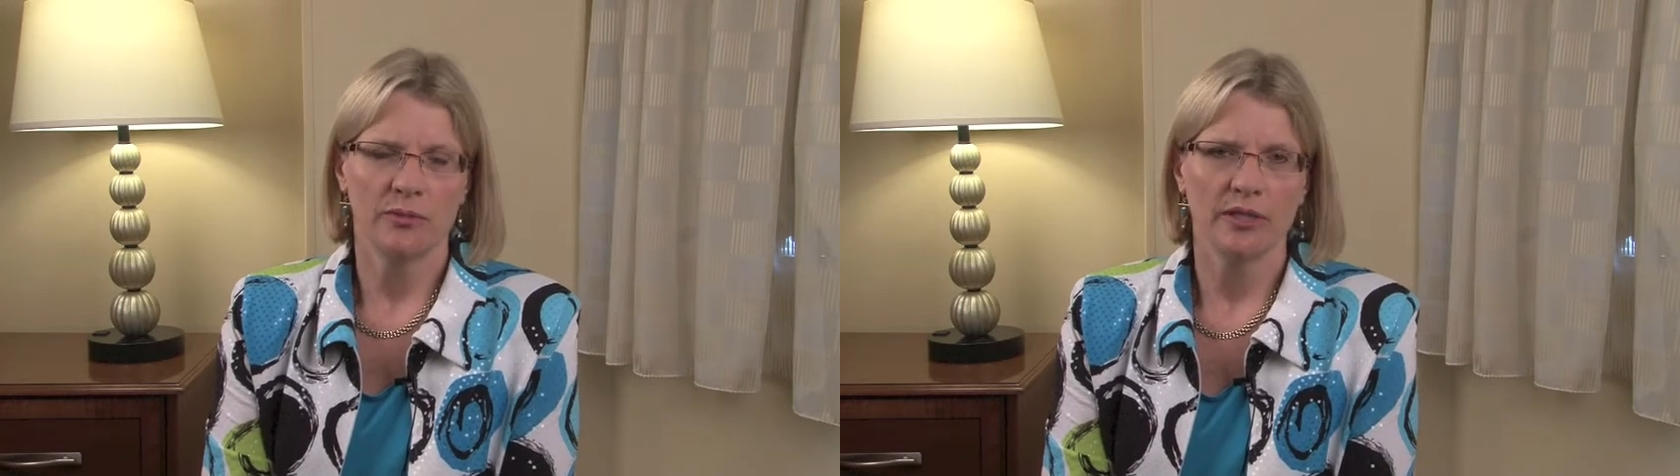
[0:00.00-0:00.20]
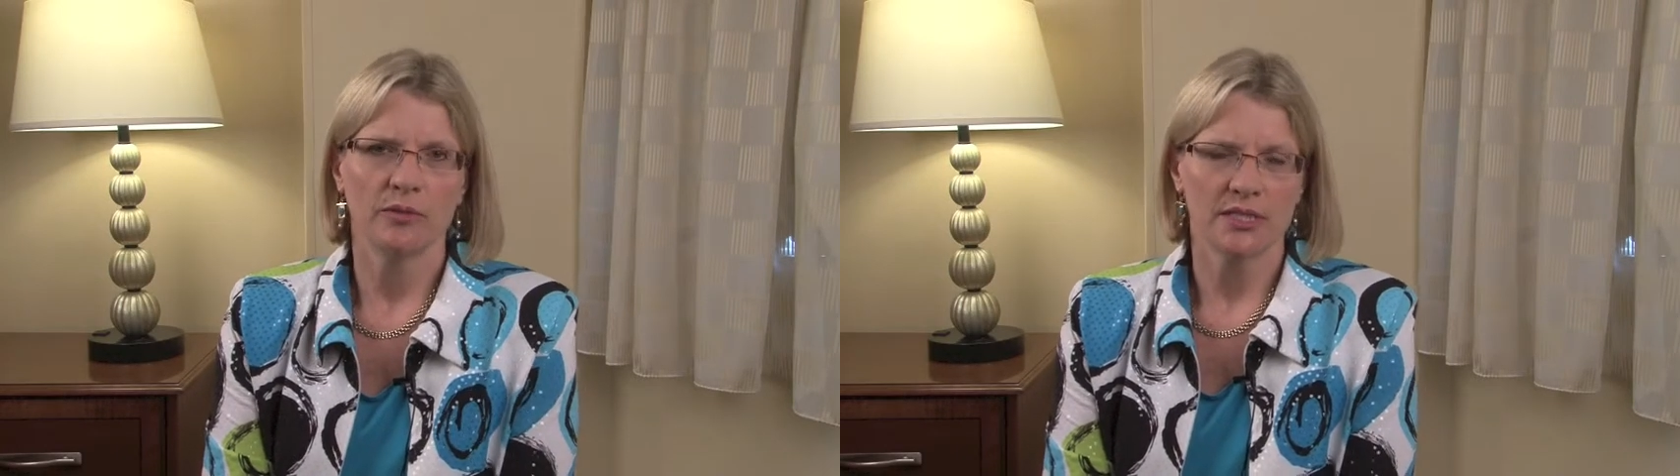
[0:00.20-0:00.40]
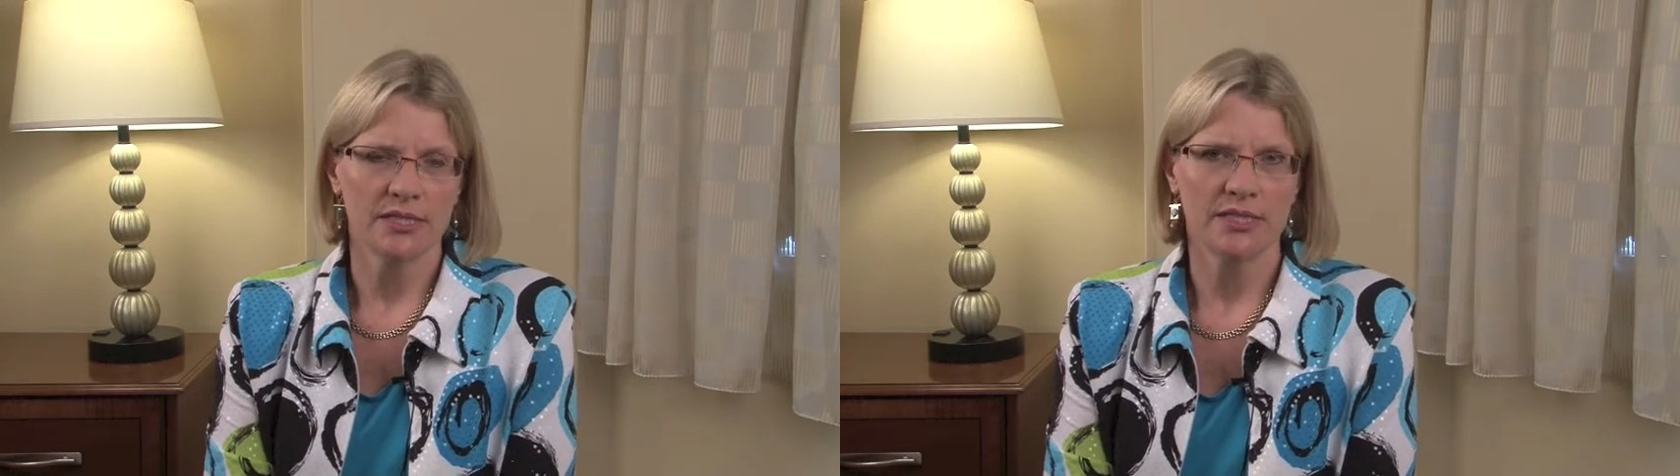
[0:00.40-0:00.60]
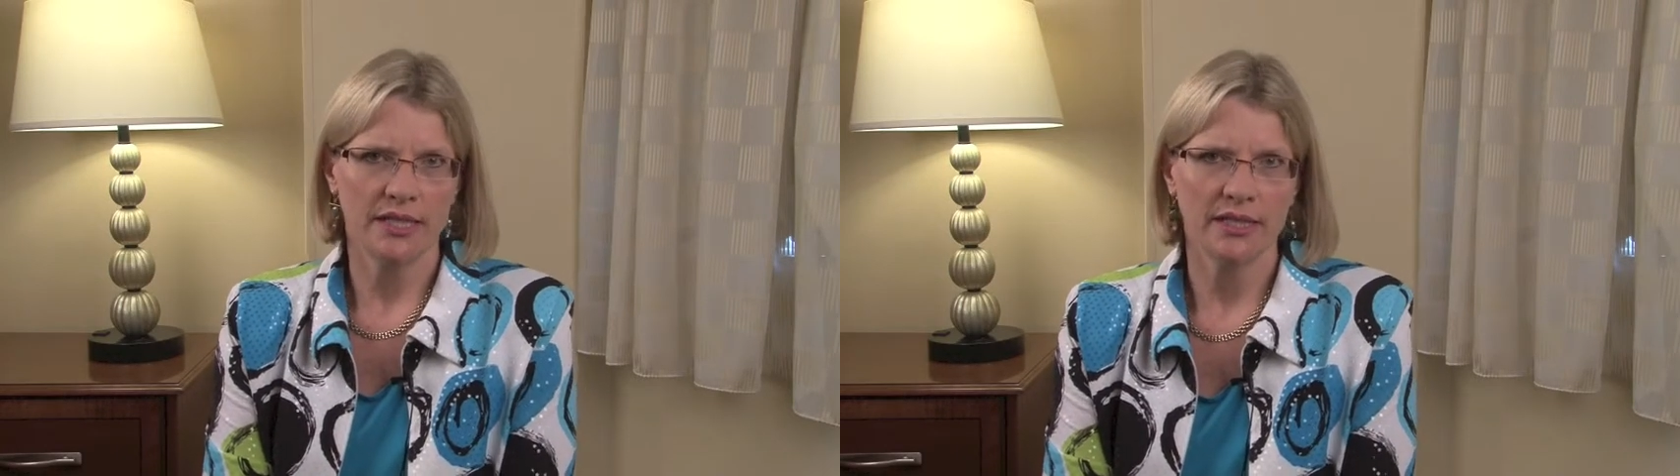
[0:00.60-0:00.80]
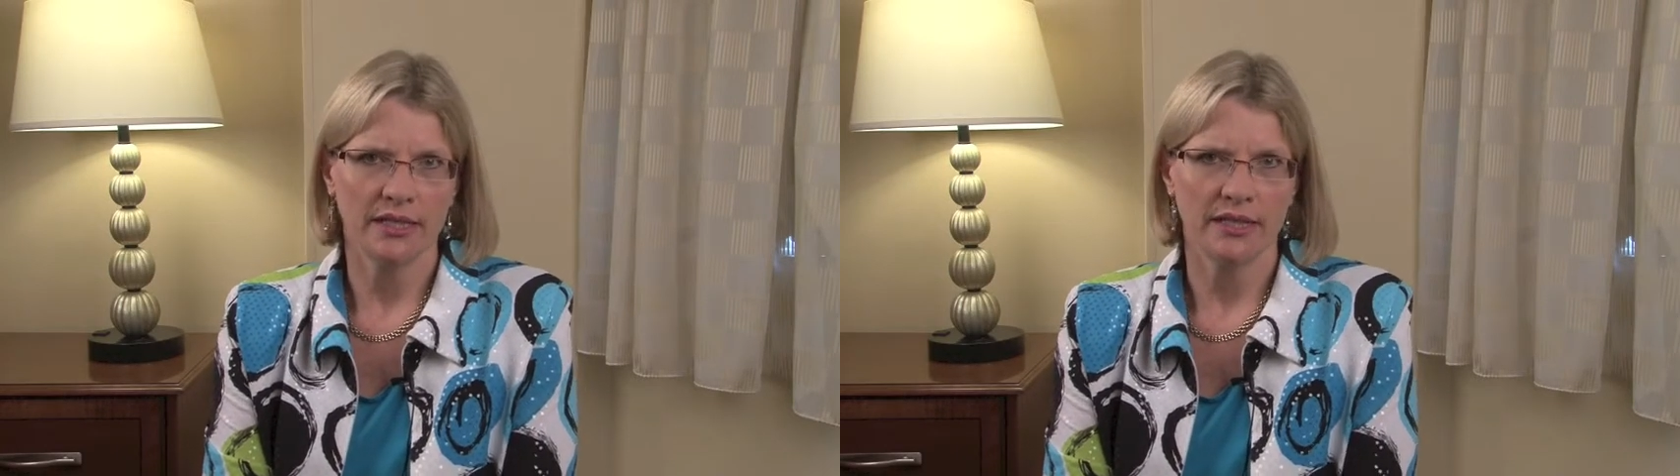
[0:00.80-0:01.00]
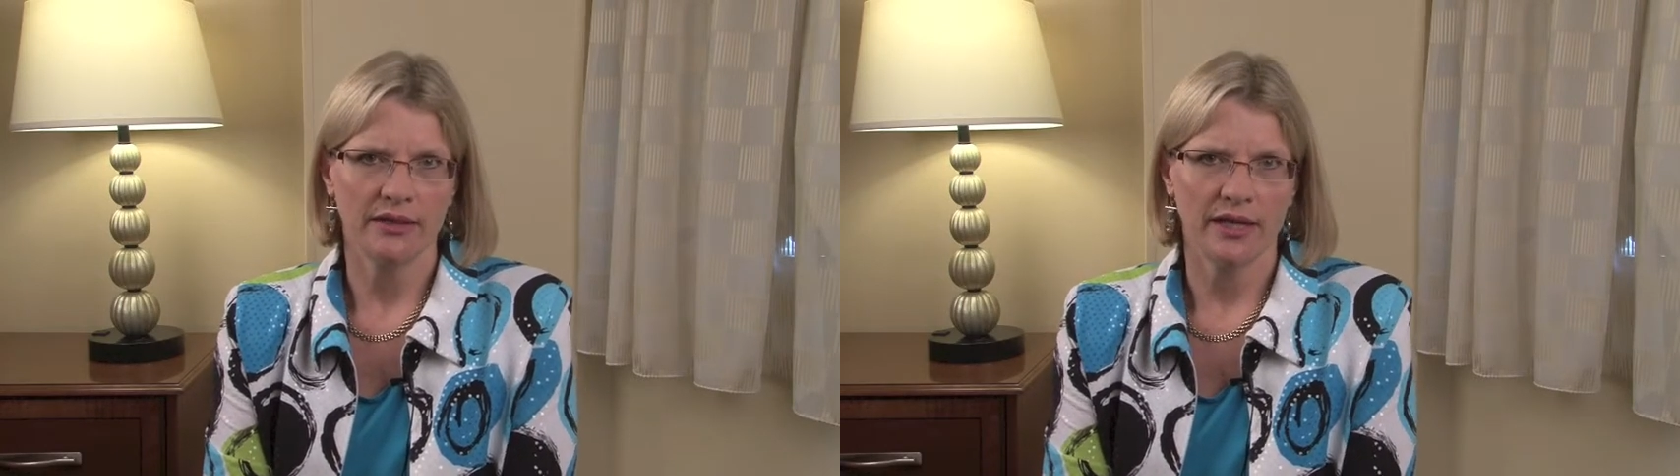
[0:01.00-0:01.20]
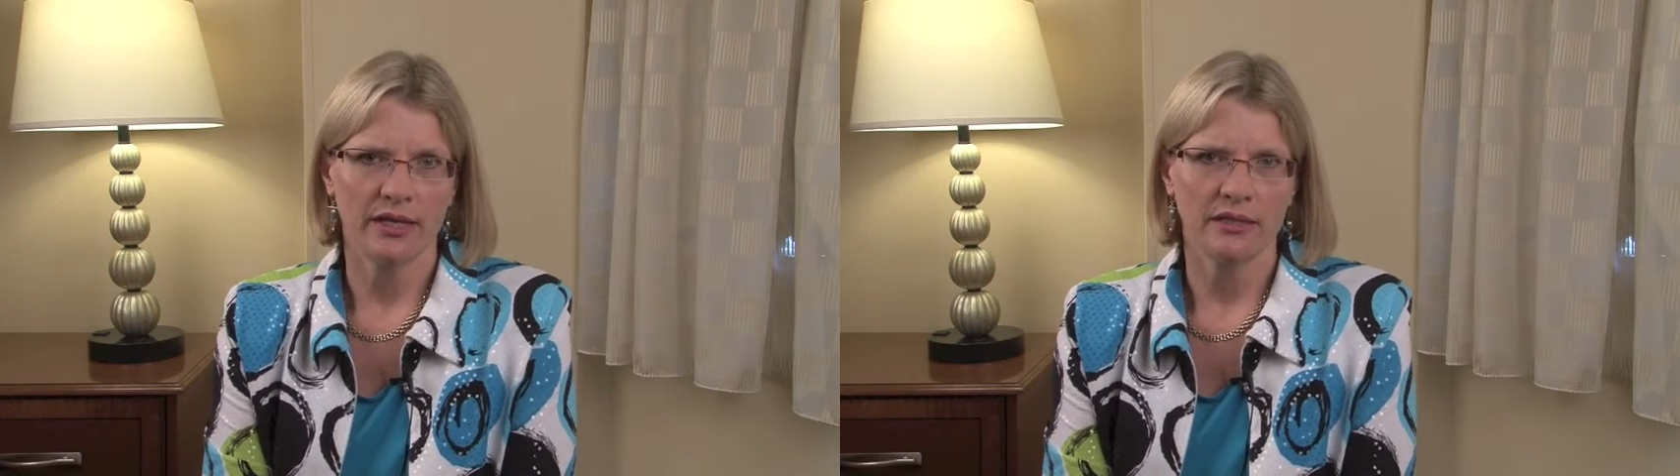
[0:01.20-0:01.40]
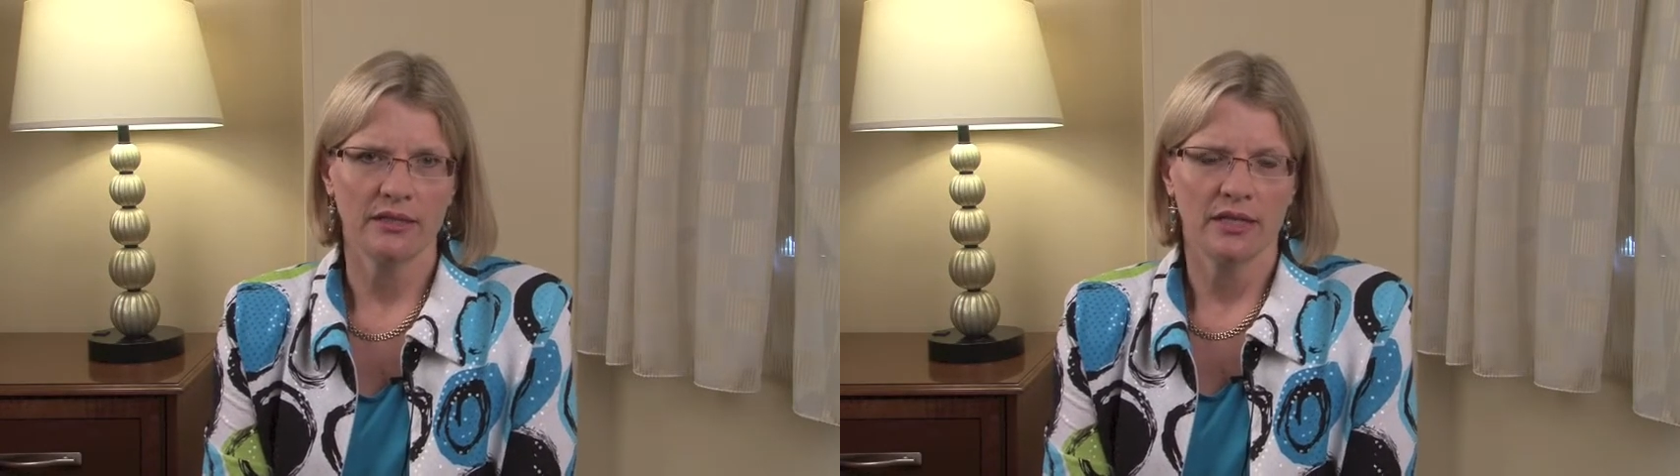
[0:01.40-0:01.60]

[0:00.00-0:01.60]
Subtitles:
be able to study like that.